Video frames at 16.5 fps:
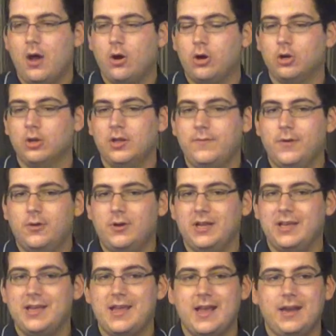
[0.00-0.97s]
Early
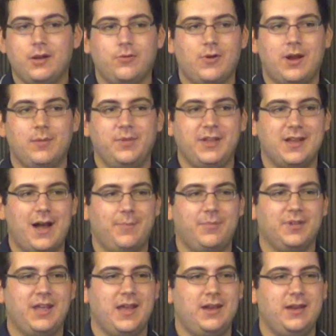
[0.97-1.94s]
voting can get incredibly
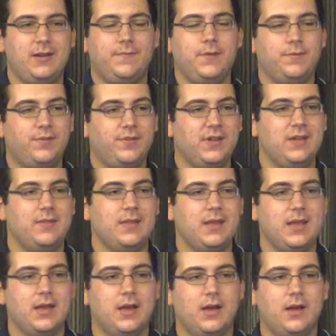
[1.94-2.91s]
complicated. If you've seen
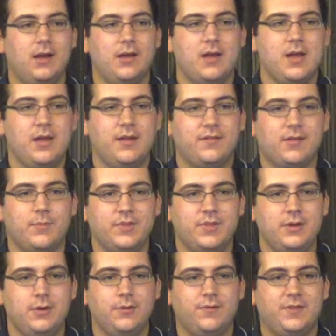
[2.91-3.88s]
some of
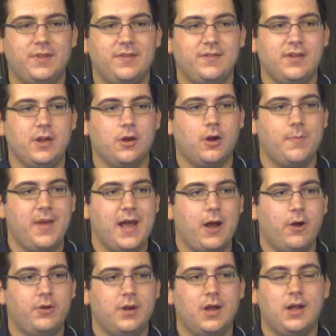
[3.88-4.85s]
the news this year
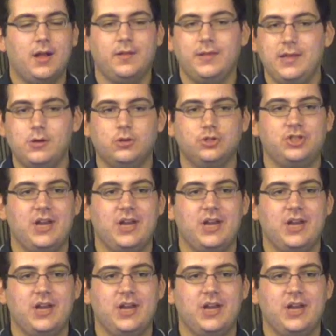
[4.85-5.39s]
about leak